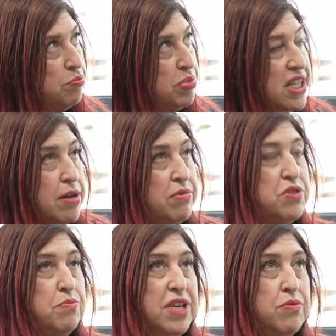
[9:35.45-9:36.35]
being
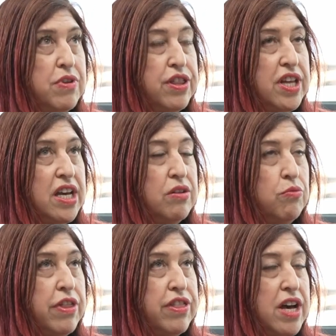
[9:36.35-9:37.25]
able to be with
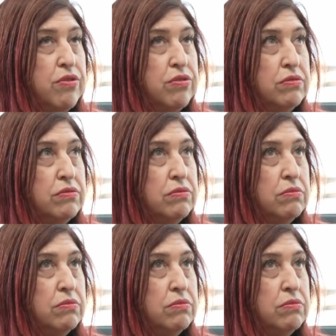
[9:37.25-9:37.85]
it without